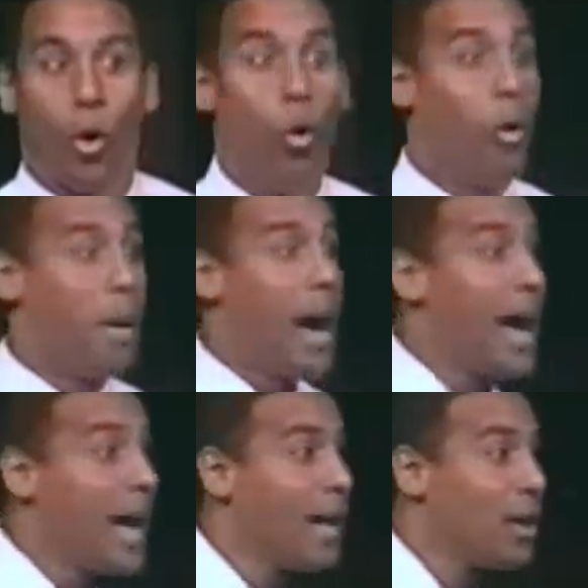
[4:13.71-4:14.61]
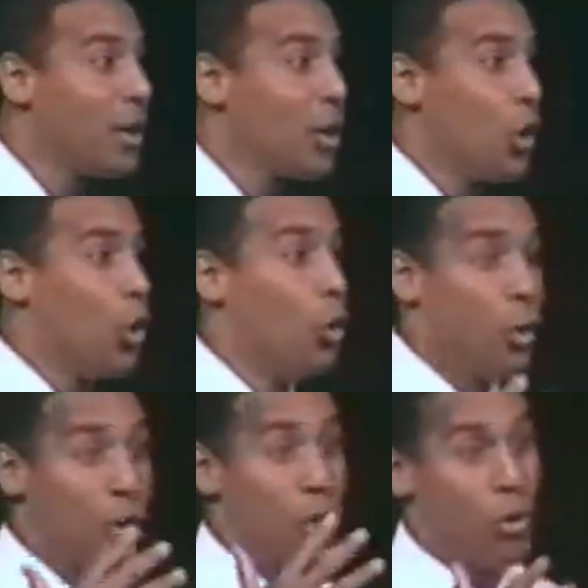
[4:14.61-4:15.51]
Who am I? Who are
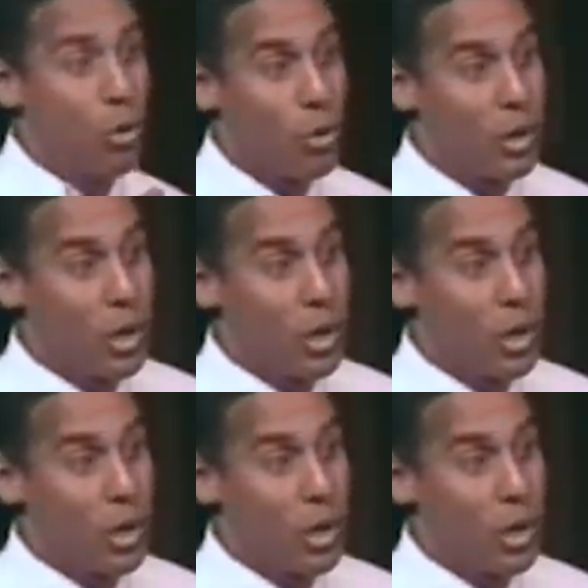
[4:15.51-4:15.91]
you?